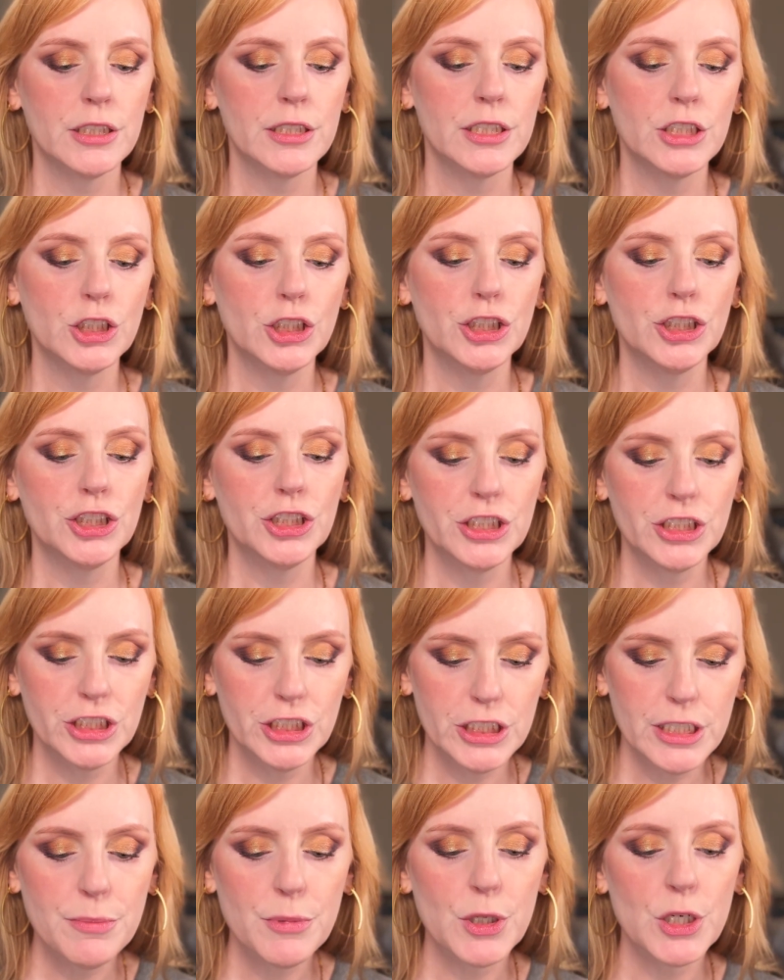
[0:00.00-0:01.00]

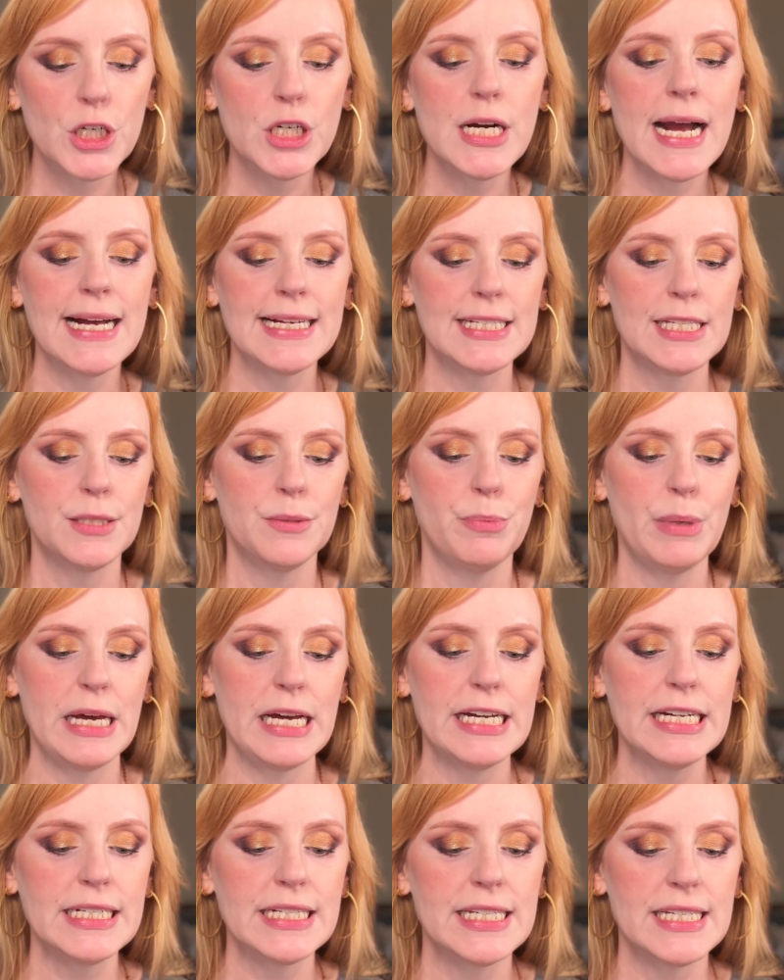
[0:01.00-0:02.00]
shimmer
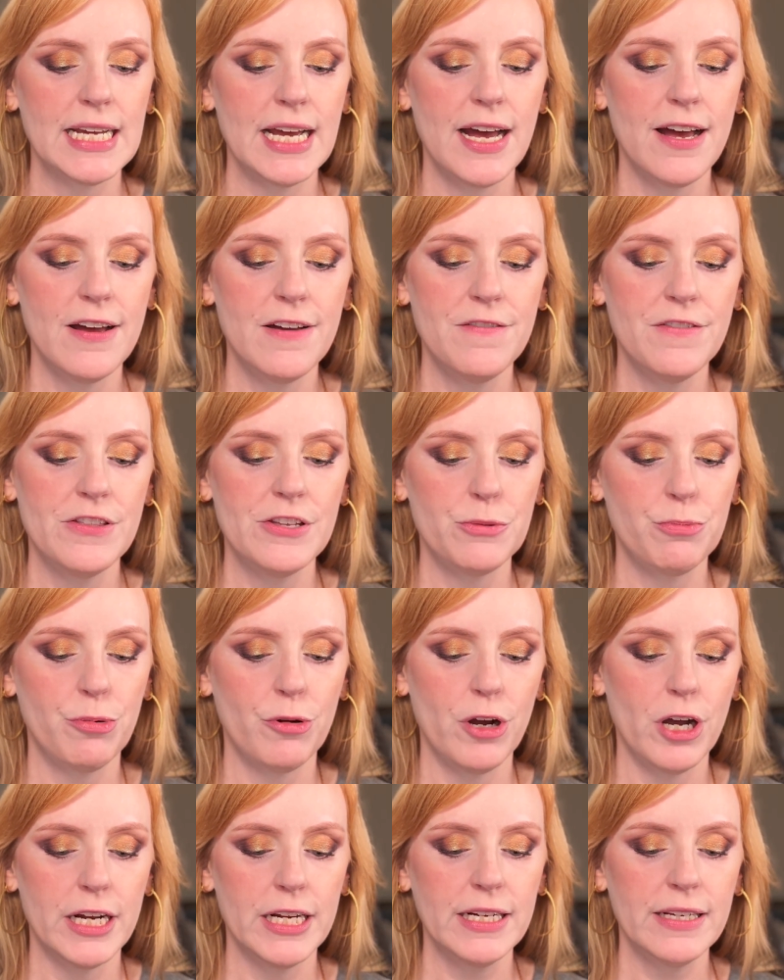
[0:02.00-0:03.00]
aspect of this
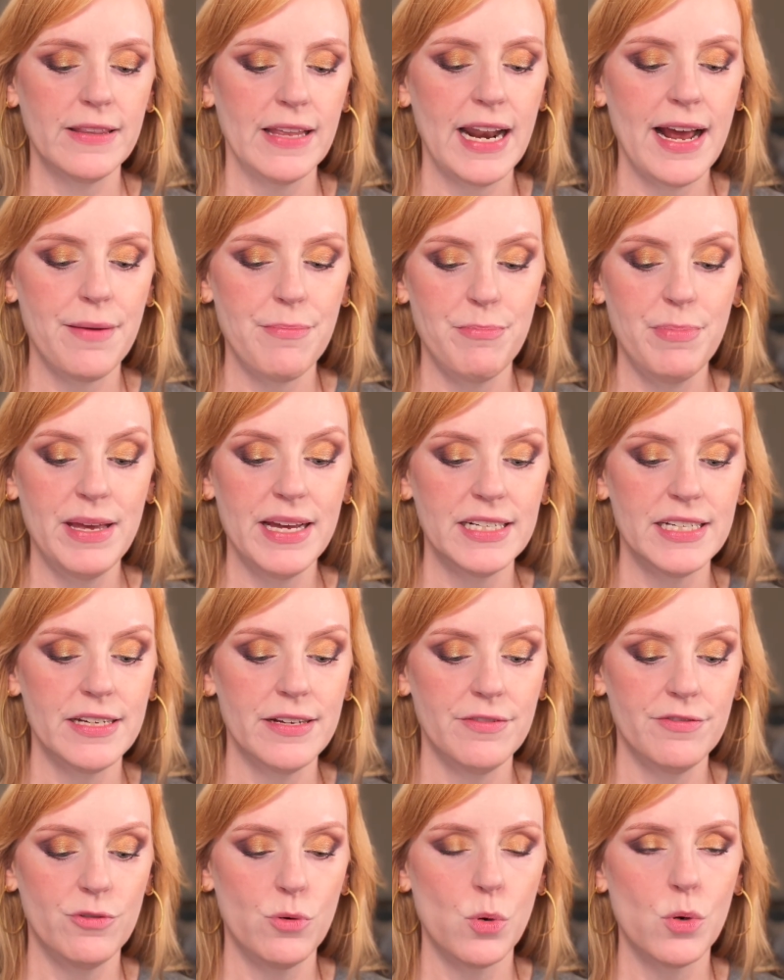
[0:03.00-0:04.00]
product that I picked
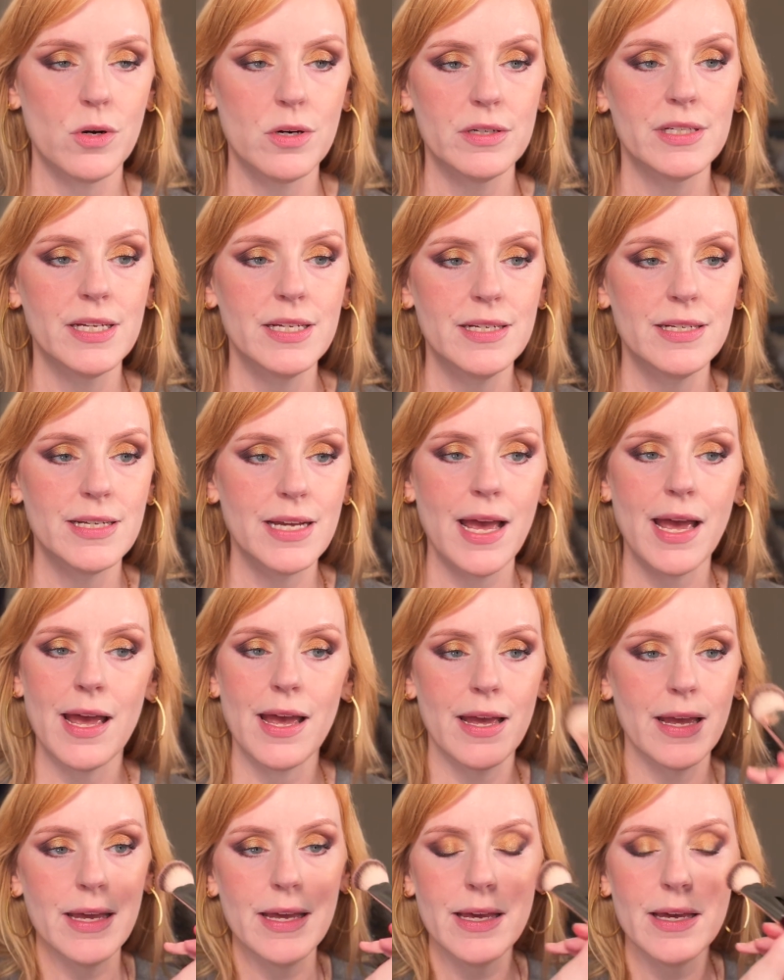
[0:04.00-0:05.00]
it for
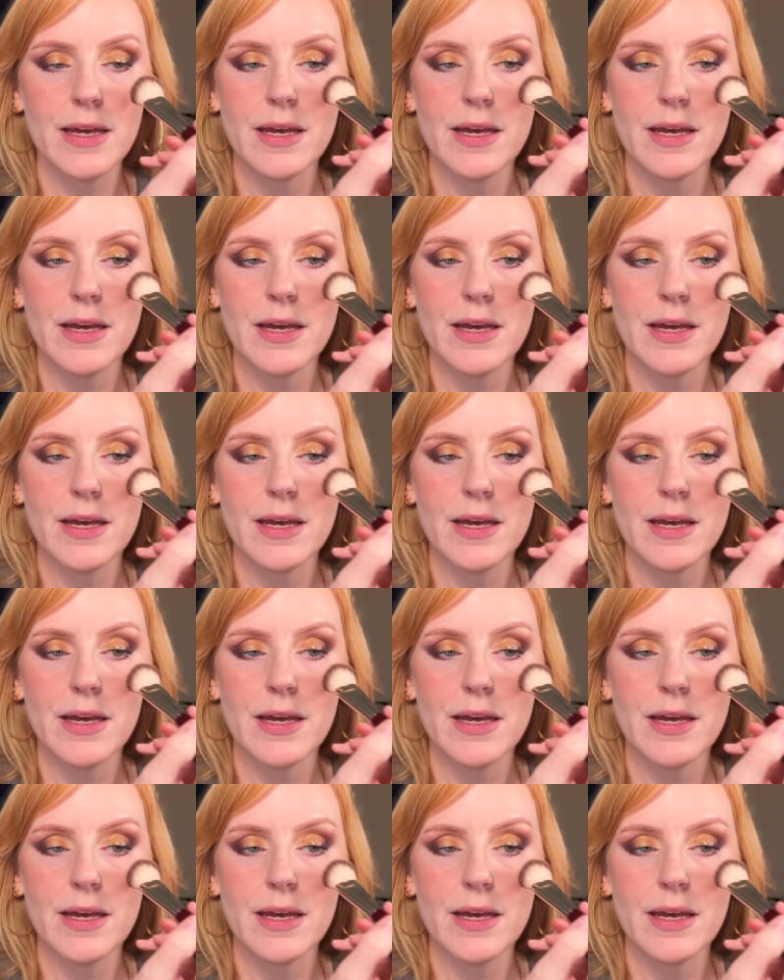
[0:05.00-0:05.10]
today.